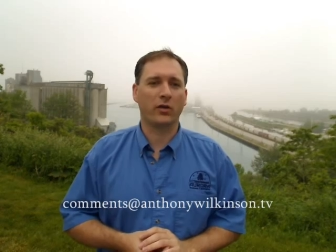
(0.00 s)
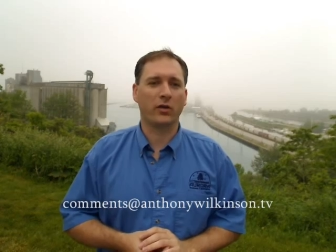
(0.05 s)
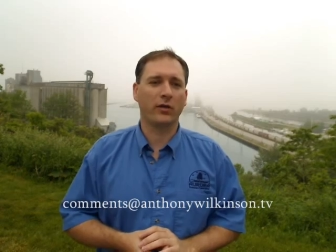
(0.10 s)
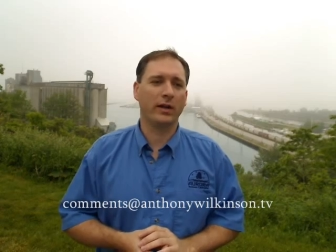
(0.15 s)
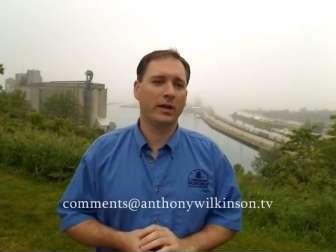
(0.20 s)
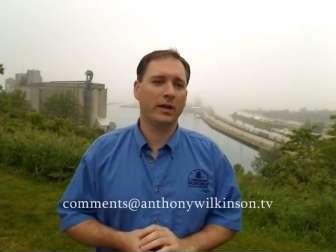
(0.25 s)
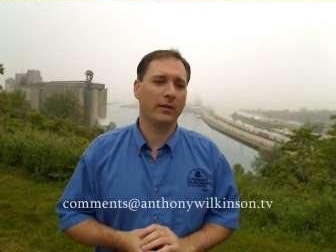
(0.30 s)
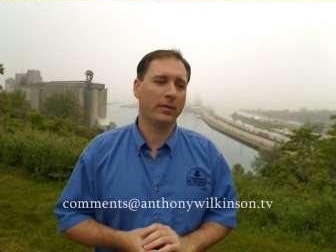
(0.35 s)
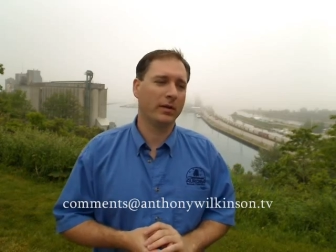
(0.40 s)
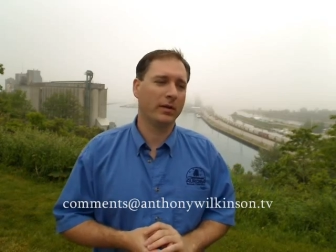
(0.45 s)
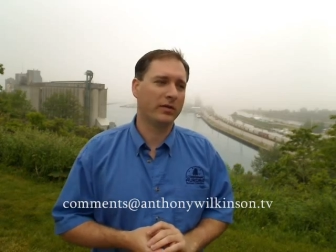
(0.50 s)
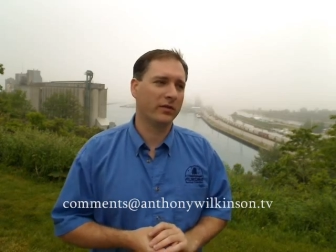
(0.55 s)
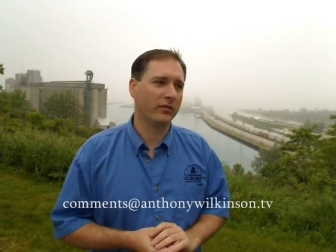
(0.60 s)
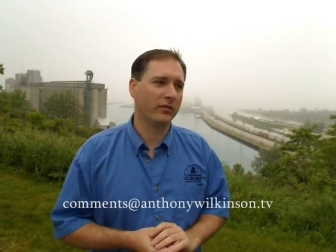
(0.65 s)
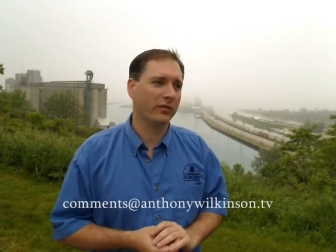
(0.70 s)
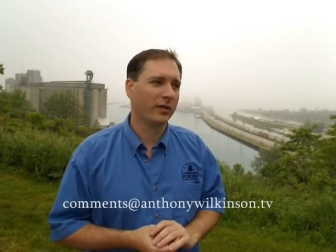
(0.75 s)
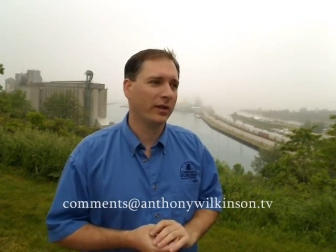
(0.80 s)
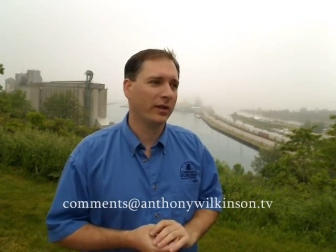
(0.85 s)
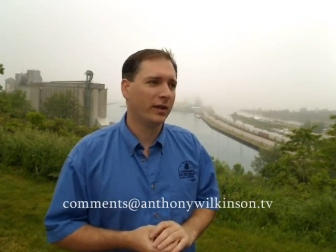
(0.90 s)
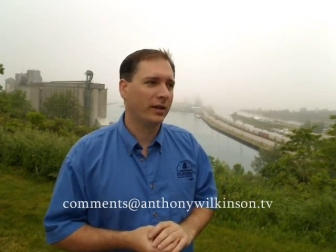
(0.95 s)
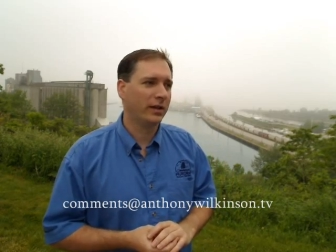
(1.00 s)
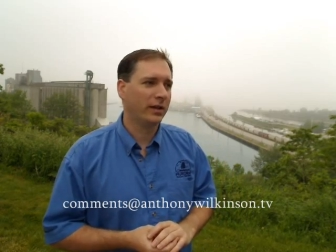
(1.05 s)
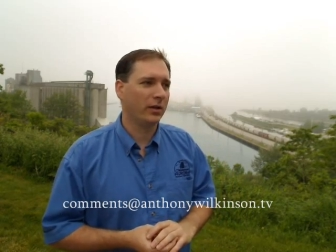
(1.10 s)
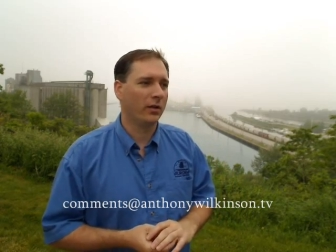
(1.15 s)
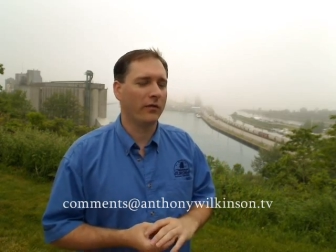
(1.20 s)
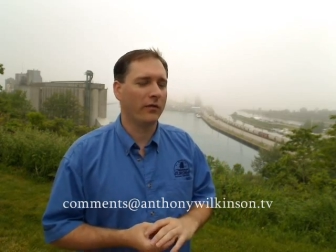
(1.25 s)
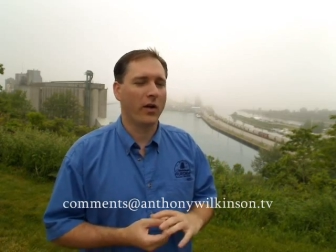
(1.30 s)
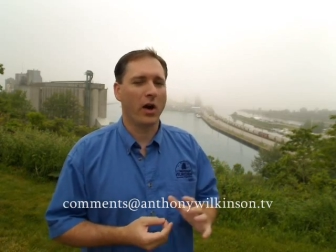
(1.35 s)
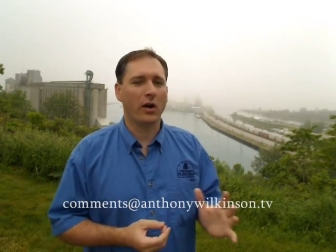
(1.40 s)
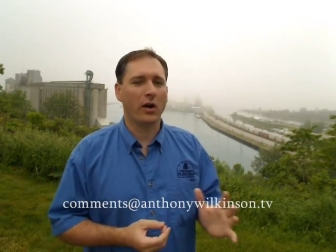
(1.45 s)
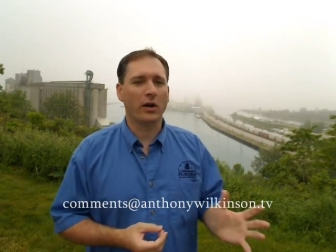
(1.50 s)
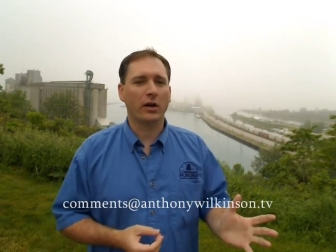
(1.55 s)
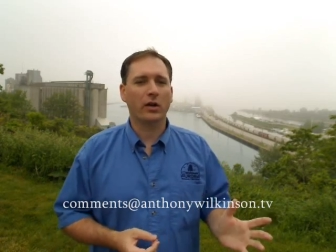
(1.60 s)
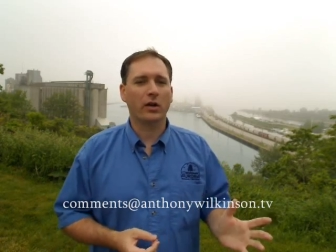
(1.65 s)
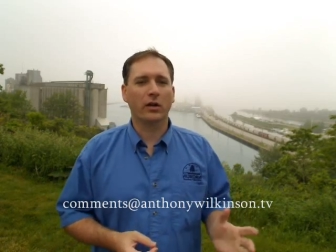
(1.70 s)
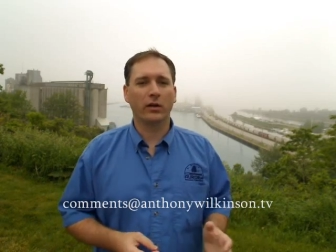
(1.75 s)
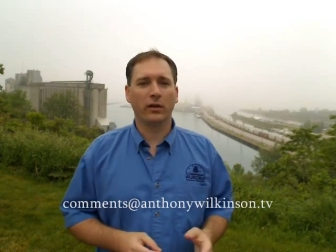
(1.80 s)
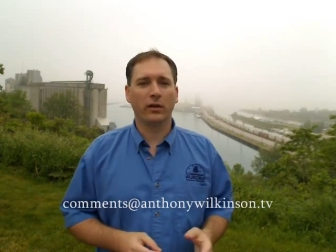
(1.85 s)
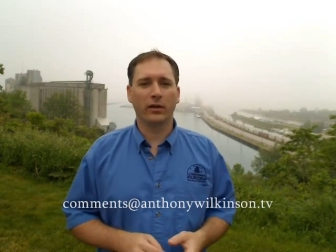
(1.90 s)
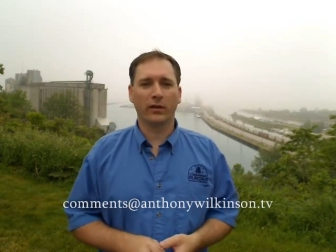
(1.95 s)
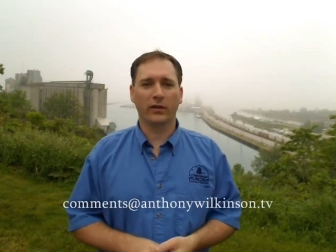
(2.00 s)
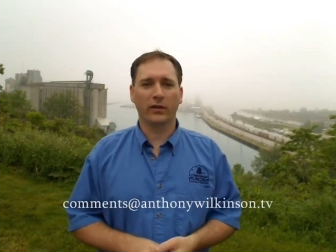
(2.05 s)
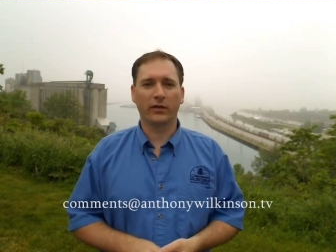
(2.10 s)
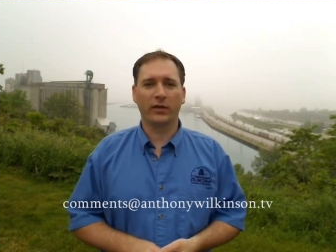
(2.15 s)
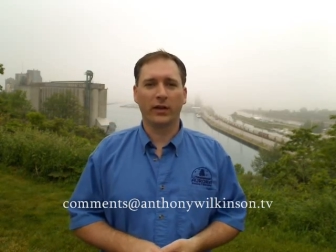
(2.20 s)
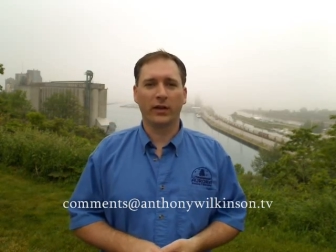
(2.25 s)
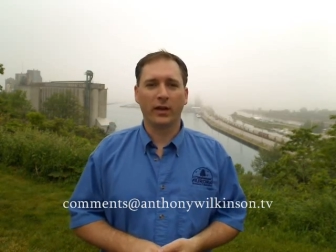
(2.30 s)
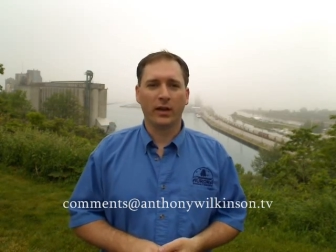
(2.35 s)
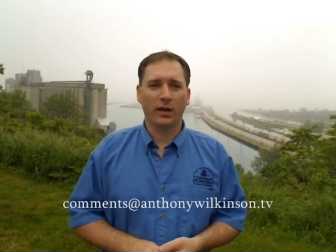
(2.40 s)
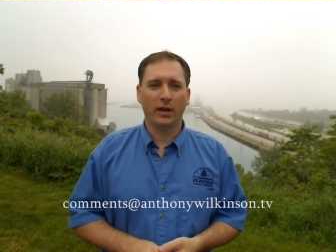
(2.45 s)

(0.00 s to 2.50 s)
creating a bunch of, you know, articles,